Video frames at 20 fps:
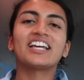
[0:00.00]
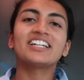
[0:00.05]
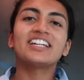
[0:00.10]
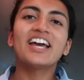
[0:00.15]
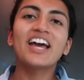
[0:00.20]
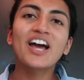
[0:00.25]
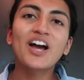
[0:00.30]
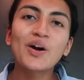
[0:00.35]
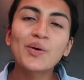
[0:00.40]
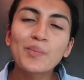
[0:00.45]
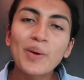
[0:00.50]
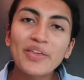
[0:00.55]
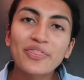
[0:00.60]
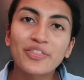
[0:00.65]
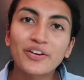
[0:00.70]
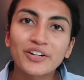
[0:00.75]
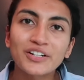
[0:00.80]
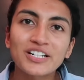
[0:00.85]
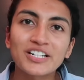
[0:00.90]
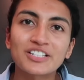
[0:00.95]
and now my
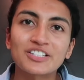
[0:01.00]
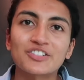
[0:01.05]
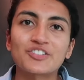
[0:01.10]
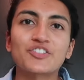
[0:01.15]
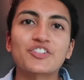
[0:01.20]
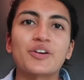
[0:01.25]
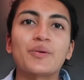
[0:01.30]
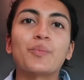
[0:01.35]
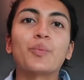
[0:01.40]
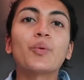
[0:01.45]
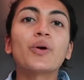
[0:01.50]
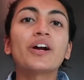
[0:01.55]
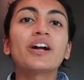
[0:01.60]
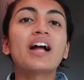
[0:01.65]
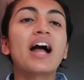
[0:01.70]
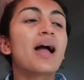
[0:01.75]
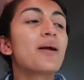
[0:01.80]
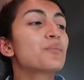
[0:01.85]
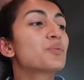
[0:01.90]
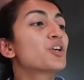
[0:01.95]
third internship where
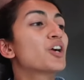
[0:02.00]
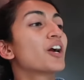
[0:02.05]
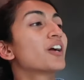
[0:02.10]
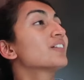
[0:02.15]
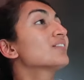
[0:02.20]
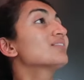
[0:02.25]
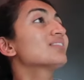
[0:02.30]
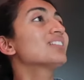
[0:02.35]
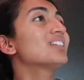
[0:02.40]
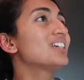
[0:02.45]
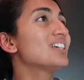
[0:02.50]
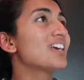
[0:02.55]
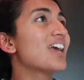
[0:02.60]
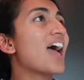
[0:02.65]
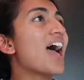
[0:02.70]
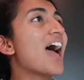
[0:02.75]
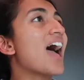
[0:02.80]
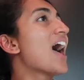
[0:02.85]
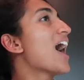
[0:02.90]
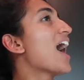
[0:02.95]
I'm
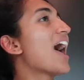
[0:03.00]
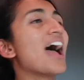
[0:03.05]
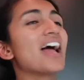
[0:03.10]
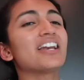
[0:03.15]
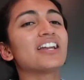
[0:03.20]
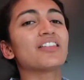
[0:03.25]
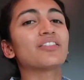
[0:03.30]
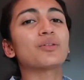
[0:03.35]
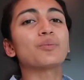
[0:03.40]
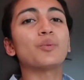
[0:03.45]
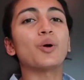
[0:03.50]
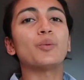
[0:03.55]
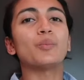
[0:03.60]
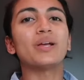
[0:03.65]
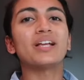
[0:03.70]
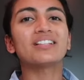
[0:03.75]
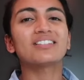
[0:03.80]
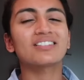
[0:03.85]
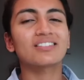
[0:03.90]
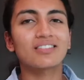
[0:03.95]
currently at at the
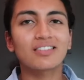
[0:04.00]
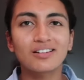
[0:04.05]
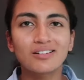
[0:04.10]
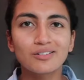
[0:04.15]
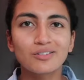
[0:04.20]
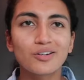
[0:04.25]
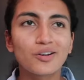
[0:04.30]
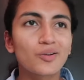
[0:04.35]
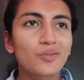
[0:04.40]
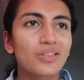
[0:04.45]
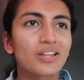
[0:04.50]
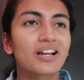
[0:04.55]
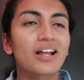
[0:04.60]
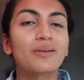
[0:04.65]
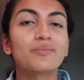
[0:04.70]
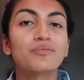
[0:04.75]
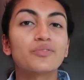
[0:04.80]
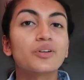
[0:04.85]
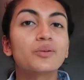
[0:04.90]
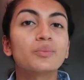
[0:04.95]
moment. They don't know that
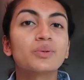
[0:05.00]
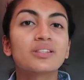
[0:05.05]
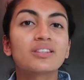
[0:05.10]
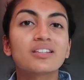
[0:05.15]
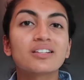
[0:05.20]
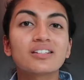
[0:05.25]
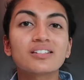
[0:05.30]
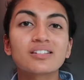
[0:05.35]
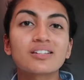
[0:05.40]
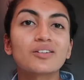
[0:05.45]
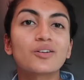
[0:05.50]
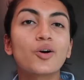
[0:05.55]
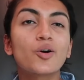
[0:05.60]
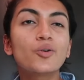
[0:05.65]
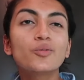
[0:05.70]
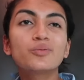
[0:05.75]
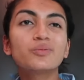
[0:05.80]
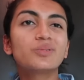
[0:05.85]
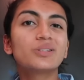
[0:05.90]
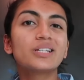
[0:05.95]
I'm filming this and
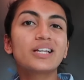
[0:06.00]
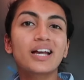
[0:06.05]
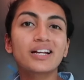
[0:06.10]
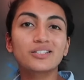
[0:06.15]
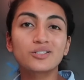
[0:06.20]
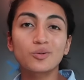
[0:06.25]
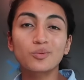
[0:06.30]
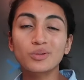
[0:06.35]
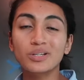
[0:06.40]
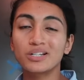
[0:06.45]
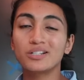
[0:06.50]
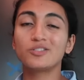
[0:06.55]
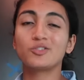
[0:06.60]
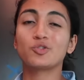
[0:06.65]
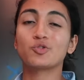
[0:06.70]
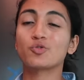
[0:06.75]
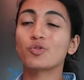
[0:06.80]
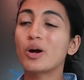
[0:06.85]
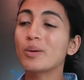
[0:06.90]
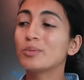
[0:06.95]
hopefully I don't get in
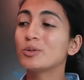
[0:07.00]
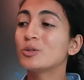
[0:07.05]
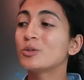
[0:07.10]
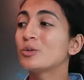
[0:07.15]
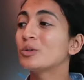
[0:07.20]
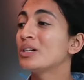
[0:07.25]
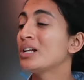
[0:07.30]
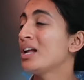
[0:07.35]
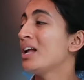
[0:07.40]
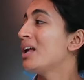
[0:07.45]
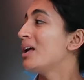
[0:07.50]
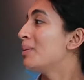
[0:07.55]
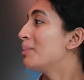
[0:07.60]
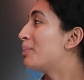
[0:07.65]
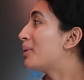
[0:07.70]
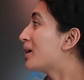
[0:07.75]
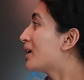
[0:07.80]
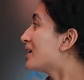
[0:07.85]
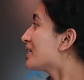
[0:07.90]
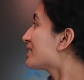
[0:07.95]
trouble
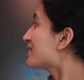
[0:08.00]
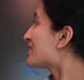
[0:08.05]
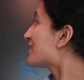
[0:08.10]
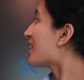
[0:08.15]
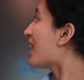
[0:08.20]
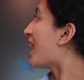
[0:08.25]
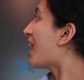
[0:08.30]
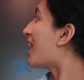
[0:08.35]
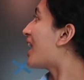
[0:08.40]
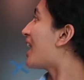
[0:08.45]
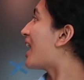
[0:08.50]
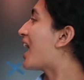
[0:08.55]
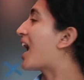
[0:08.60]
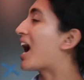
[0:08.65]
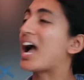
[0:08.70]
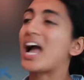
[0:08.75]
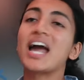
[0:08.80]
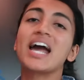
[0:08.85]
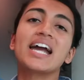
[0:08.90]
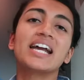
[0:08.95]
but
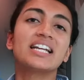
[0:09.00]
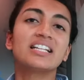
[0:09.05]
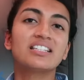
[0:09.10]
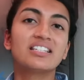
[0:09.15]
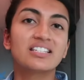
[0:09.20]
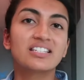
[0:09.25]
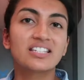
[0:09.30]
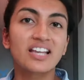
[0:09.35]
I